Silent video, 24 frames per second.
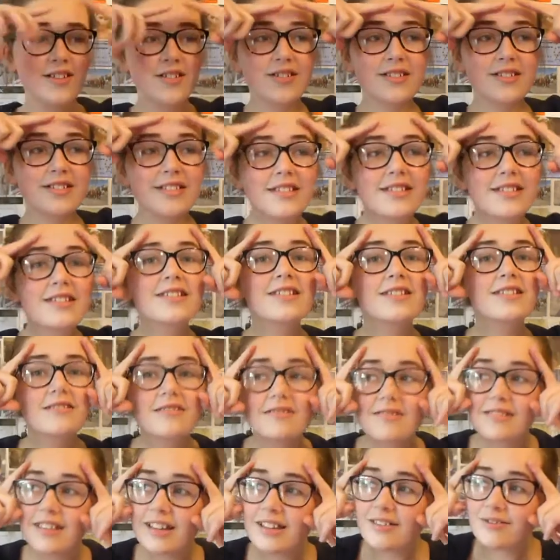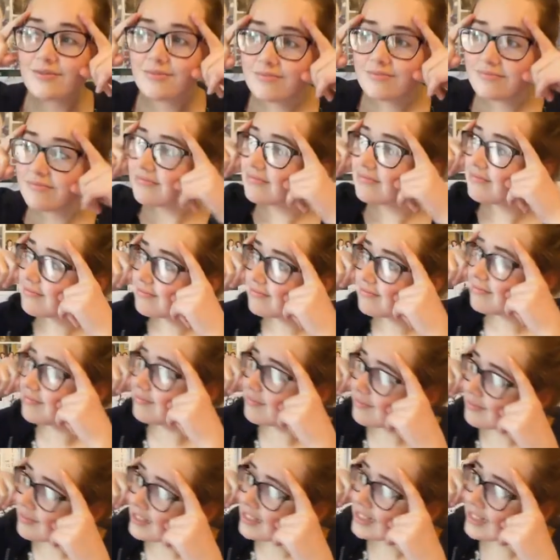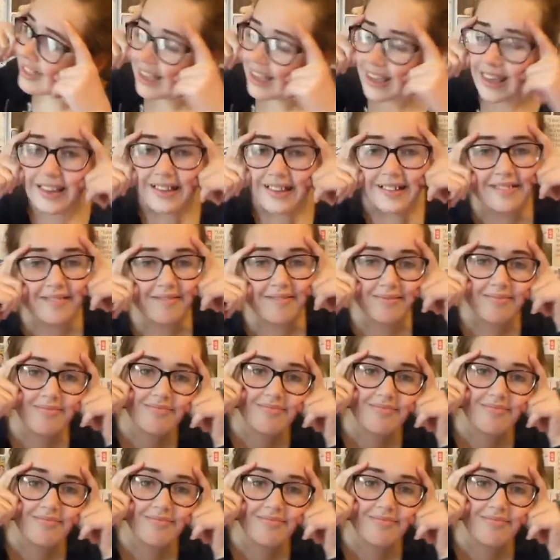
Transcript: And you can just kind of sit here.